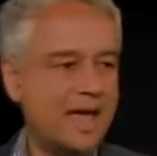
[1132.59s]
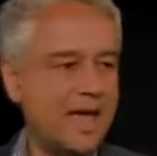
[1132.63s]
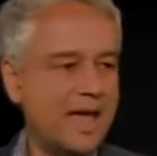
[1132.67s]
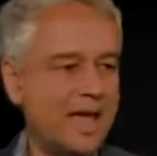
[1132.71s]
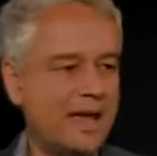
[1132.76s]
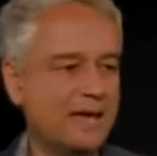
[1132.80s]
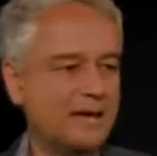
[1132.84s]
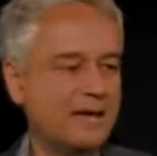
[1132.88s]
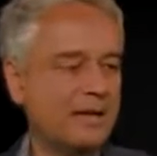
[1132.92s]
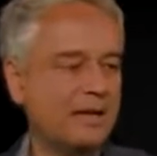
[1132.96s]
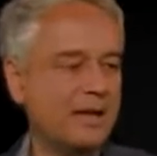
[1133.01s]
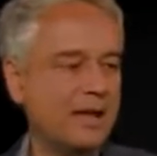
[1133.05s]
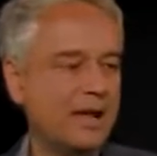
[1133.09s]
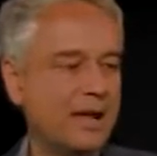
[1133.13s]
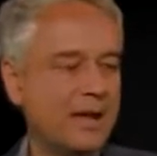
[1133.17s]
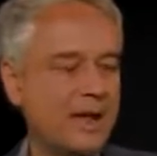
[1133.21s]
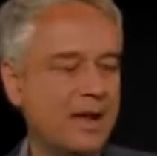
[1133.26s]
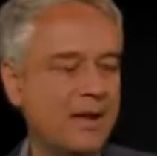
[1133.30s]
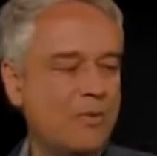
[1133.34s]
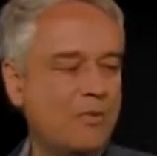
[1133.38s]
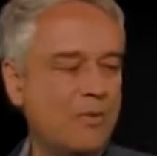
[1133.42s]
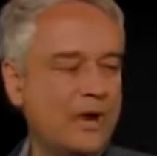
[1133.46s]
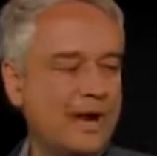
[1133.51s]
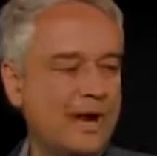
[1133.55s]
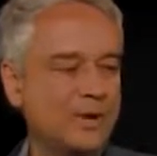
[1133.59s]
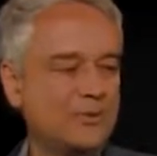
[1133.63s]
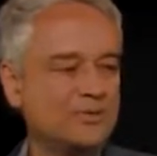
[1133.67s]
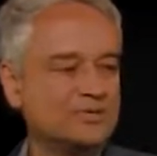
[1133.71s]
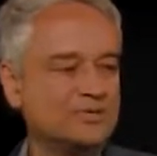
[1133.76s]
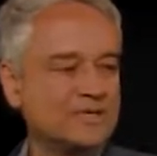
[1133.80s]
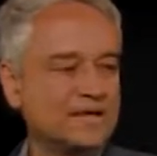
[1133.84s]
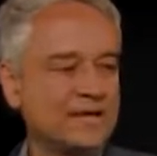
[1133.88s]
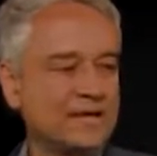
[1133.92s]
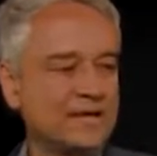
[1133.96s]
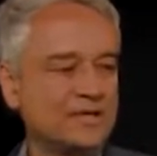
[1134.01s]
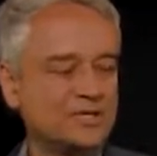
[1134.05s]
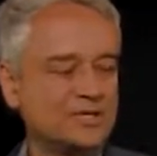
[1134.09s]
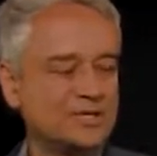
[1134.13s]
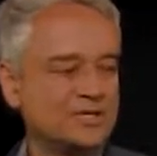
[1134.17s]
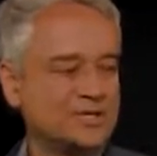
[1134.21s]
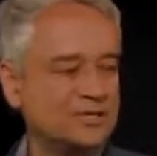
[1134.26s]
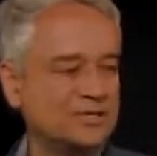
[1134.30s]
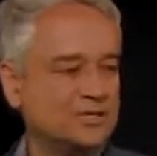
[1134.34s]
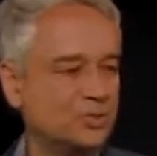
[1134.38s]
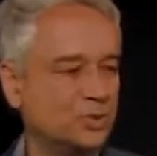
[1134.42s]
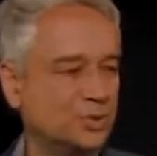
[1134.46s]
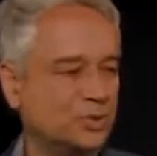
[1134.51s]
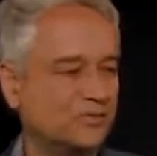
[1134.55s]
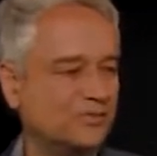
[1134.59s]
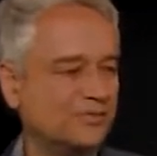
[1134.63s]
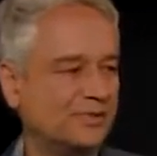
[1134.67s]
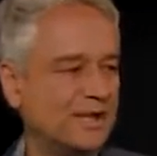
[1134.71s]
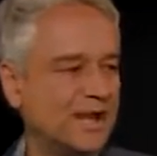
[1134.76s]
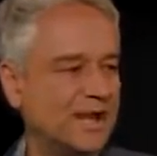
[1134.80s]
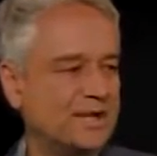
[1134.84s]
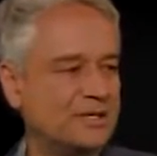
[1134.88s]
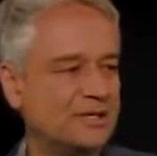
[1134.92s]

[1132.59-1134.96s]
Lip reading: And when I was thinking just intuitively,